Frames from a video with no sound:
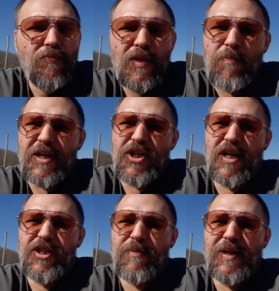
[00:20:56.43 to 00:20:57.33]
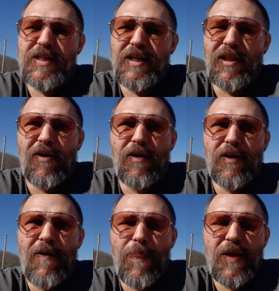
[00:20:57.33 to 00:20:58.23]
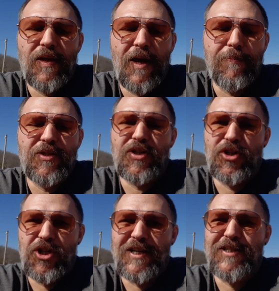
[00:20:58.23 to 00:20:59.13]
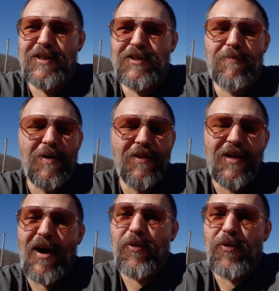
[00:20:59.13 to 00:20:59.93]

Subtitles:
my chat GPT log kept suggesting to me that I would